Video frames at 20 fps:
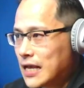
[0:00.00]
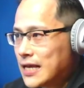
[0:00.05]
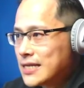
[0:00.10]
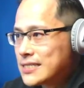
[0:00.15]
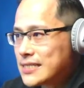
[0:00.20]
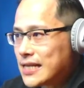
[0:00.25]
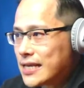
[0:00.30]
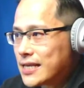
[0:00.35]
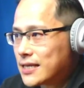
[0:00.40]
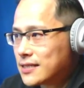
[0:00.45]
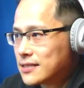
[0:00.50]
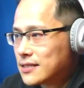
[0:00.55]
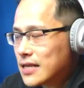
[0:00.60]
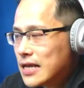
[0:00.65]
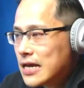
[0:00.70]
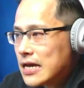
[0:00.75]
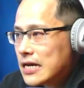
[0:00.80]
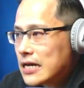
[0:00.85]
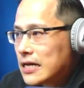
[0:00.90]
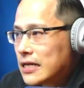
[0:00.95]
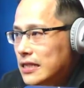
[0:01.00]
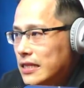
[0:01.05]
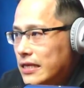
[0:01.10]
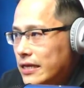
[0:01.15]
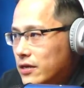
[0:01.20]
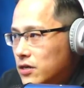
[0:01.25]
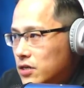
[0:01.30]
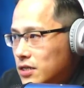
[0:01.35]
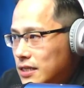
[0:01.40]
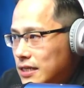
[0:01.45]
Second,
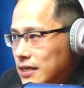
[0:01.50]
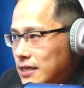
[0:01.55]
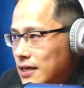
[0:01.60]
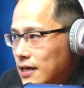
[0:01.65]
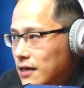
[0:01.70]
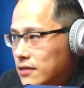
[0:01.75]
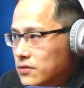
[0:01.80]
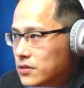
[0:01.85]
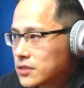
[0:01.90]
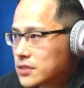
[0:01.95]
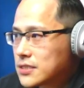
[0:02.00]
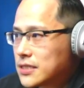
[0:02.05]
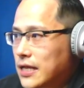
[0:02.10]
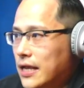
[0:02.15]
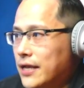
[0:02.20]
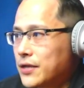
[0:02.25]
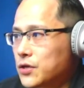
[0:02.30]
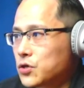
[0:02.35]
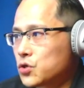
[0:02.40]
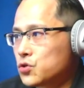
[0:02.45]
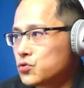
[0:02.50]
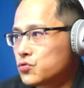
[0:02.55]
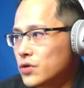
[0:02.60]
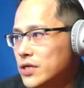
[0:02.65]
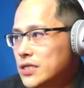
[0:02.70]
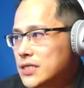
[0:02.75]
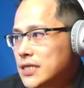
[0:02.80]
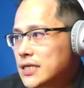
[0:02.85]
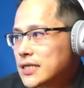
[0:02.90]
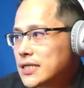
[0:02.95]
clearly understand your
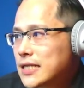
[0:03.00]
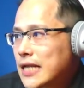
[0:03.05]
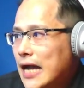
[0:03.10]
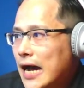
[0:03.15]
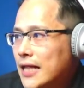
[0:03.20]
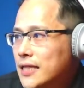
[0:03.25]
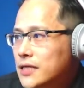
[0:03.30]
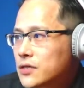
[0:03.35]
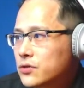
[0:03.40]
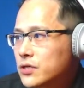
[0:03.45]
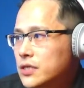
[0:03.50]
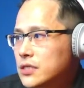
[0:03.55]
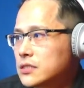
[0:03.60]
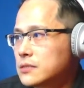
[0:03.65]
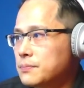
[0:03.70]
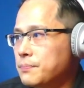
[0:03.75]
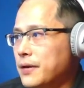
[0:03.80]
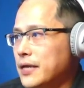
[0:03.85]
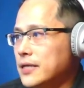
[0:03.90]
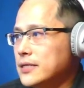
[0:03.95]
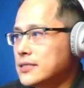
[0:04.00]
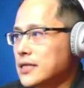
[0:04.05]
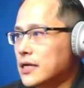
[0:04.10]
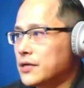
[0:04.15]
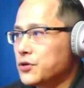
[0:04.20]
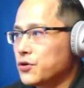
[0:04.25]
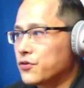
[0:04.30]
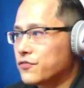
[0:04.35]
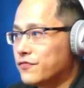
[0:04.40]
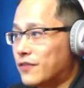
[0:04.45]
risk tolerance based on
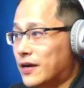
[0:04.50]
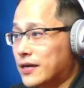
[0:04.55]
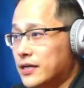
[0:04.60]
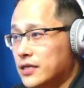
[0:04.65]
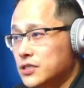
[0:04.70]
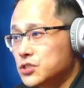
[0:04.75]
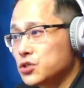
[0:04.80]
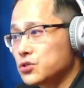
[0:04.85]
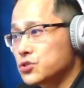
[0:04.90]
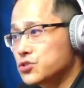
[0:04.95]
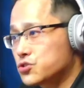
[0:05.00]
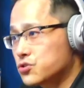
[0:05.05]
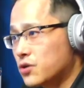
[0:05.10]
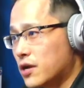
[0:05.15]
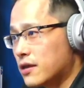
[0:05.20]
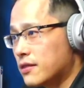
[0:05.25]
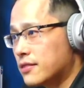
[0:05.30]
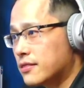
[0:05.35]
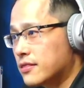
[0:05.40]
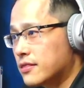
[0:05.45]
your financial strength.